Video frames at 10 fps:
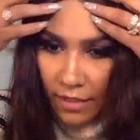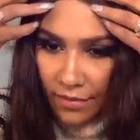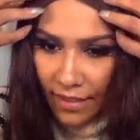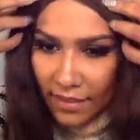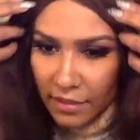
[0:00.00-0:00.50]

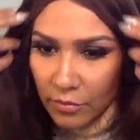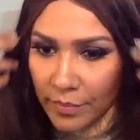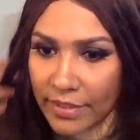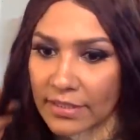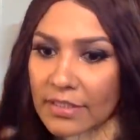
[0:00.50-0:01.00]
Thank you,
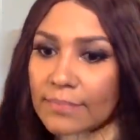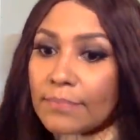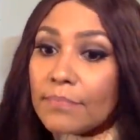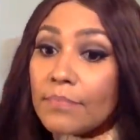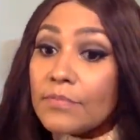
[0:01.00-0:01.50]
Big
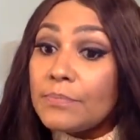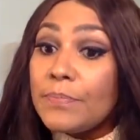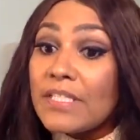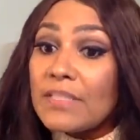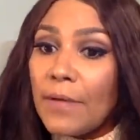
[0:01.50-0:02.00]

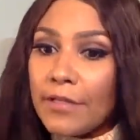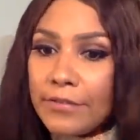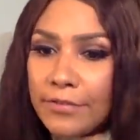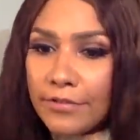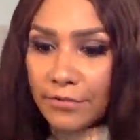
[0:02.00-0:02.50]
Smile
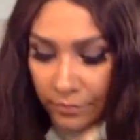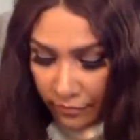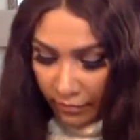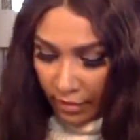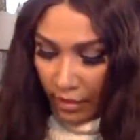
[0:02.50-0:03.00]
YouTube.
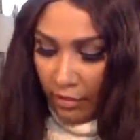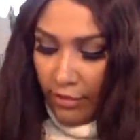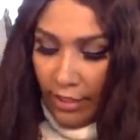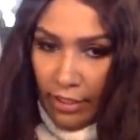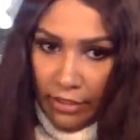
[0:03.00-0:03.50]

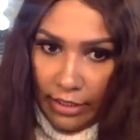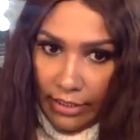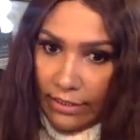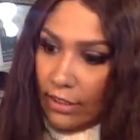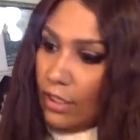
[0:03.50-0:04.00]
Okay,
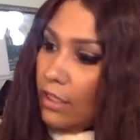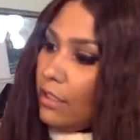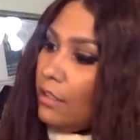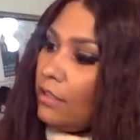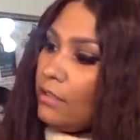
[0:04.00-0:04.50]
next
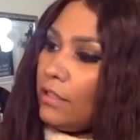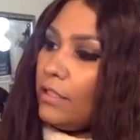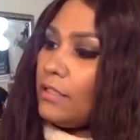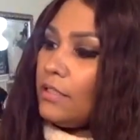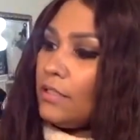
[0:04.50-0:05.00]
thing
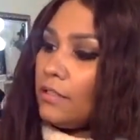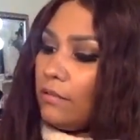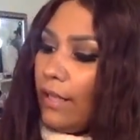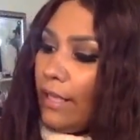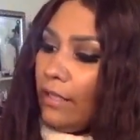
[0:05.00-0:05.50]
is this
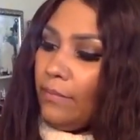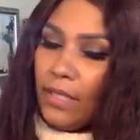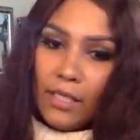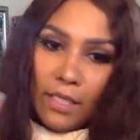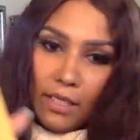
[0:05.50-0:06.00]

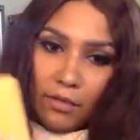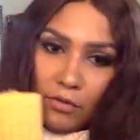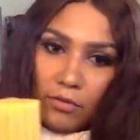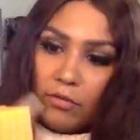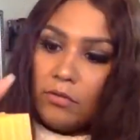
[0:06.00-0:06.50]
handmade
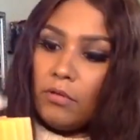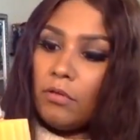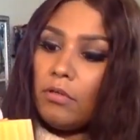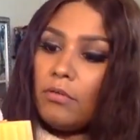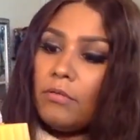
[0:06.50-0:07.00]
candle.
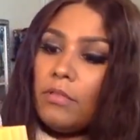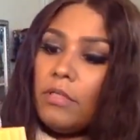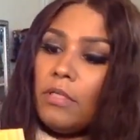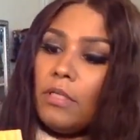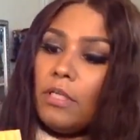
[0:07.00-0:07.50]
Or
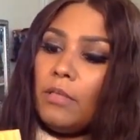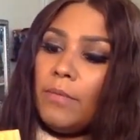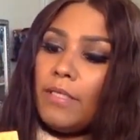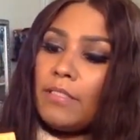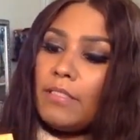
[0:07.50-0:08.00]
he
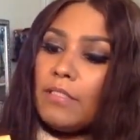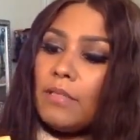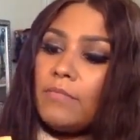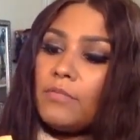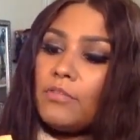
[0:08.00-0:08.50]
makes these,
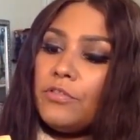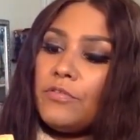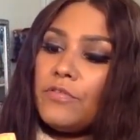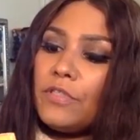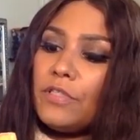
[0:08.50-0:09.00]
I'm sure
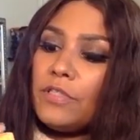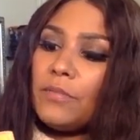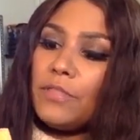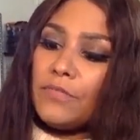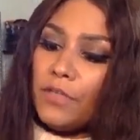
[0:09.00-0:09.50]
you've seen some
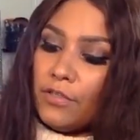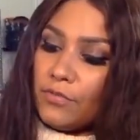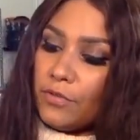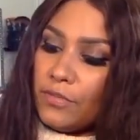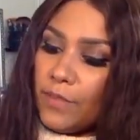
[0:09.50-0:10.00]
of his videos
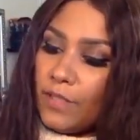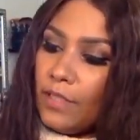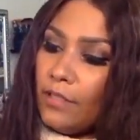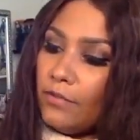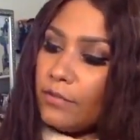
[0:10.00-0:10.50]
where he's making
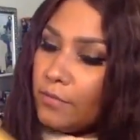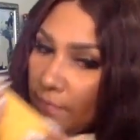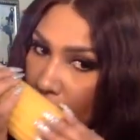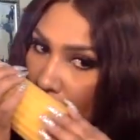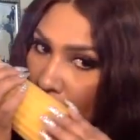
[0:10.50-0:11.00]
candles.
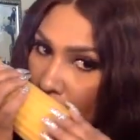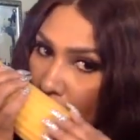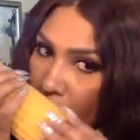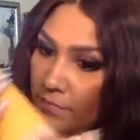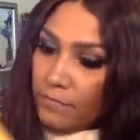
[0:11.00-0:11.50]

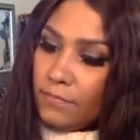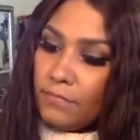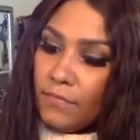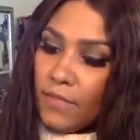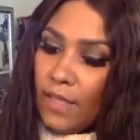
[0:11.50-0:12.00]

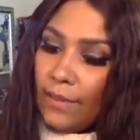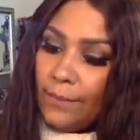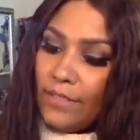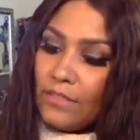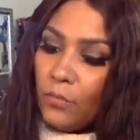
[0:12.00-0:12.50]
Like
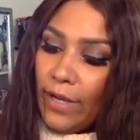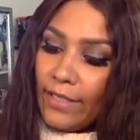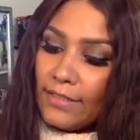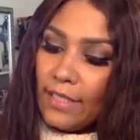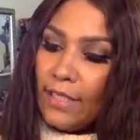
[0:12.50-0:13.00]

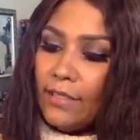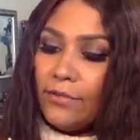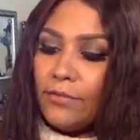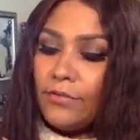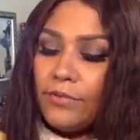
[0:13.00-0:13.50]
beeswax
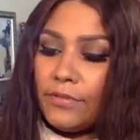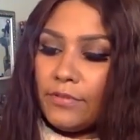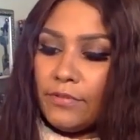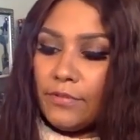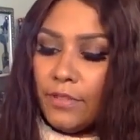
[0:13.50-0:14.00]
candles.
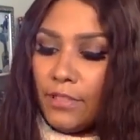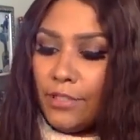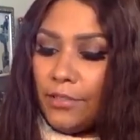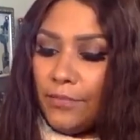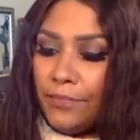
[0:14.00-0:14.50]

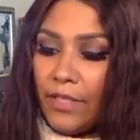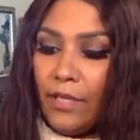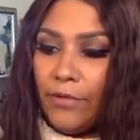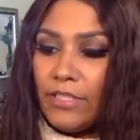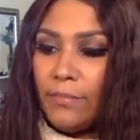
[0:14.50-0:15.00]

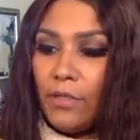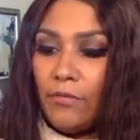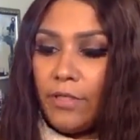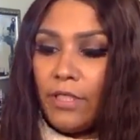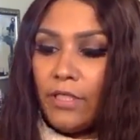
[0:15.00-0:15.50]
Can't wait to
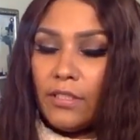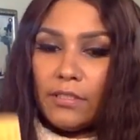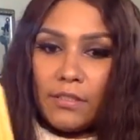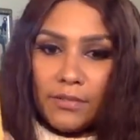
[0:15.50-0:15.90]
burn one of these.